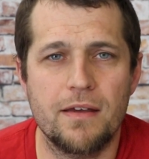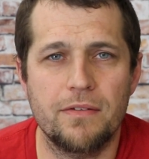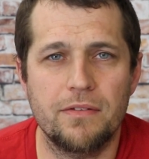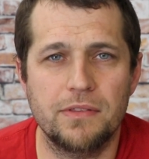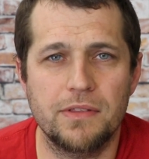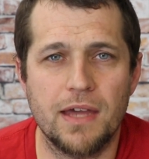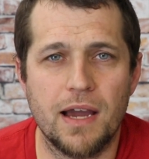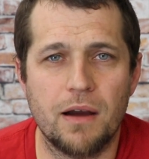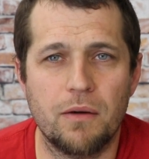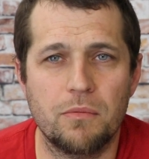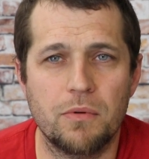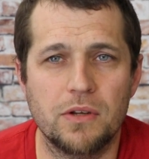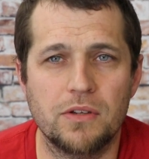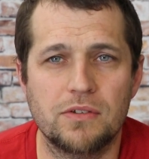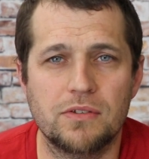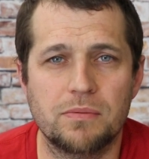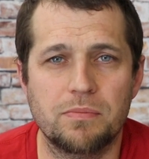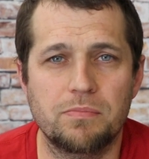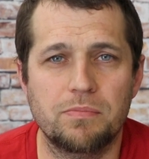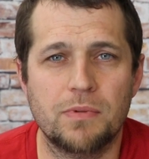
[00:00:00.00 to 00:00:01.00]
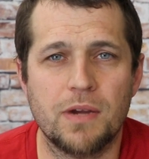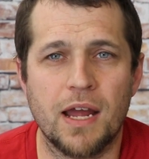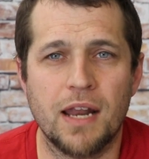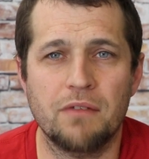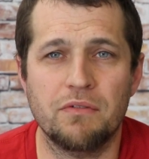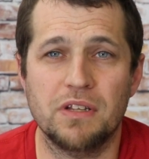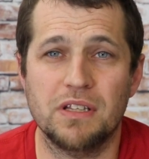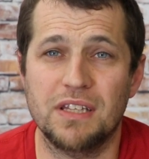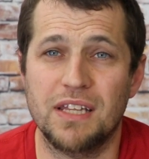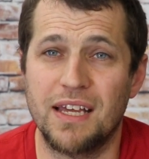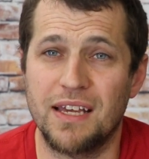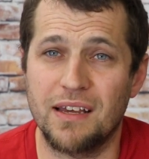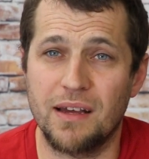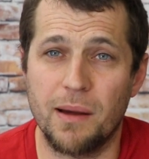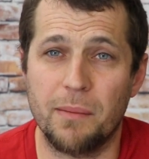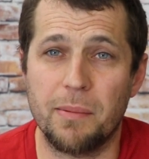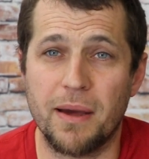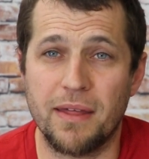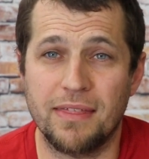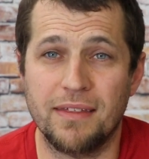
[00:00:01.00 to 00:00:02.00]
that was kind of a leg
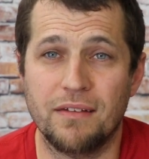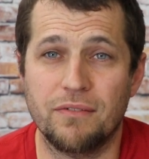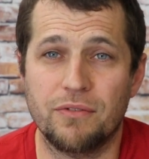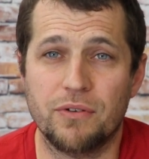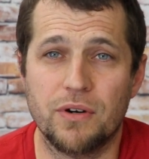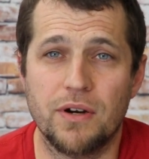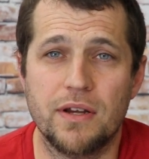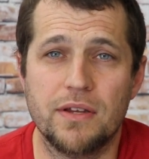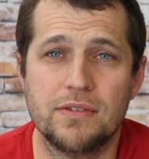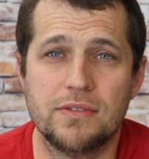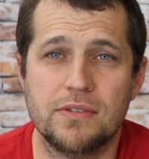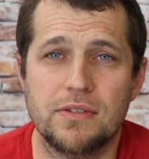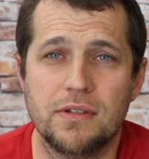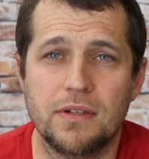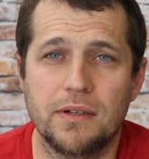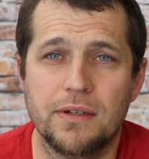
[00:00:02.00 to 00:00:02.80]
up, I think, for us.